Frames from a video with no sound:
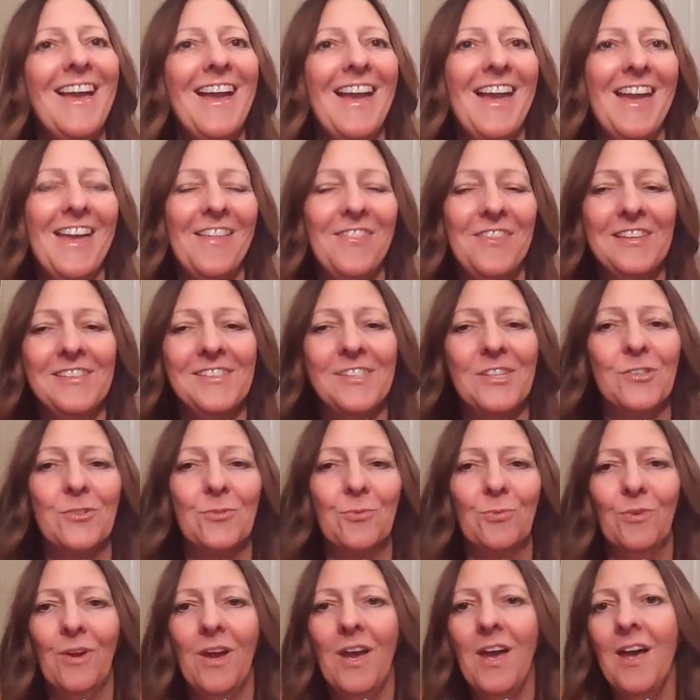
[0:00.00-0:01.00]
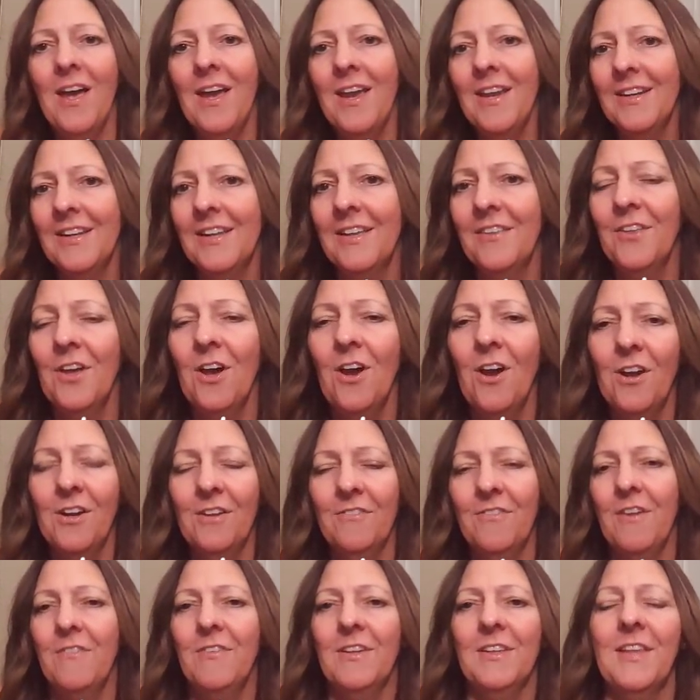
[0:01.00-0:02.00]
And this is right in the heart
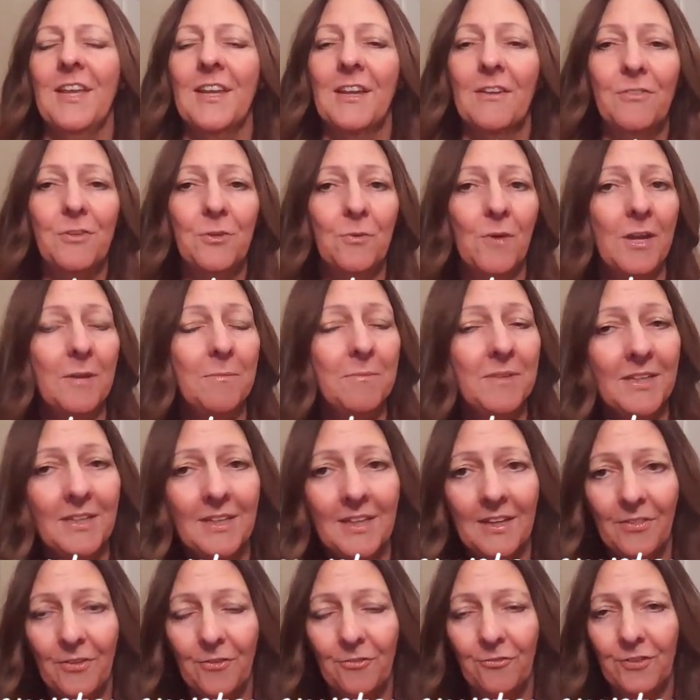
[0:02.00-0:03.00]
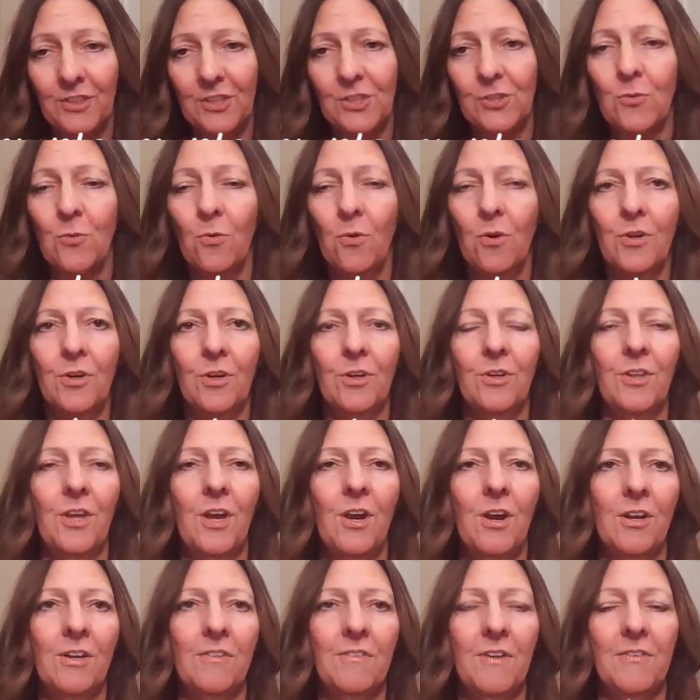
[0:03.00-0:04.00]
of everything. If you want to be in the French Quarter, the
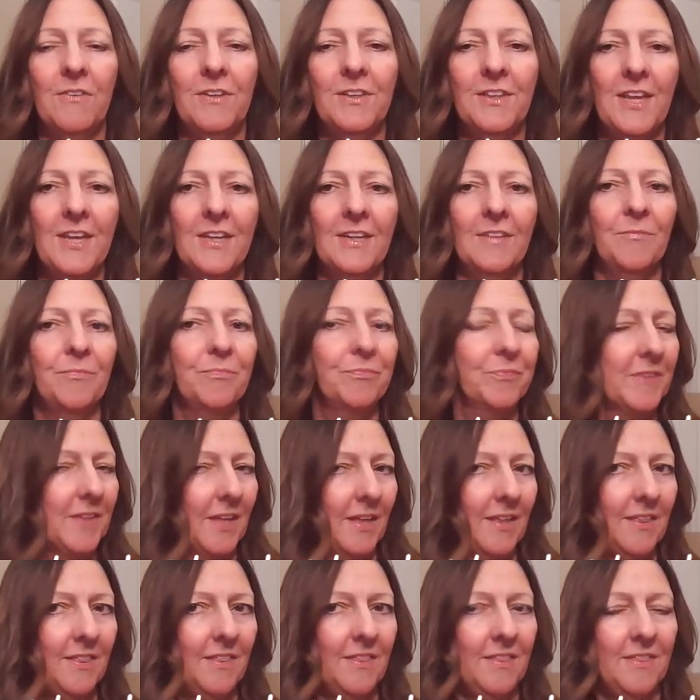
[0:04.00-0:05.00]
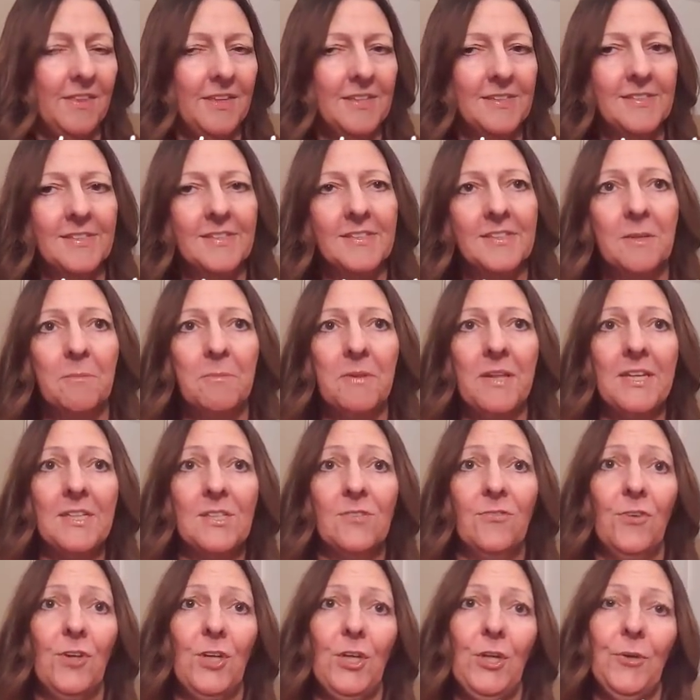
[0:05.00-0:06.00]
heart of everything, this is the
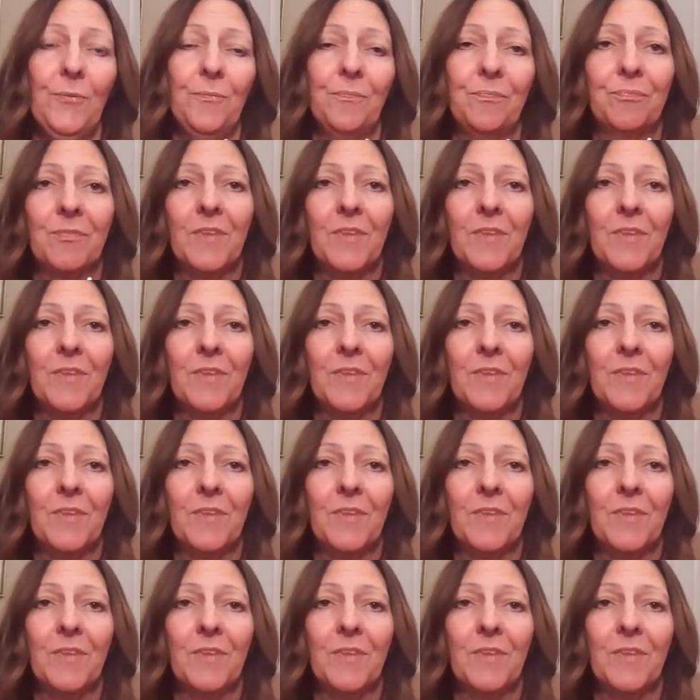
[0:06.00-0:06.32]
place for you.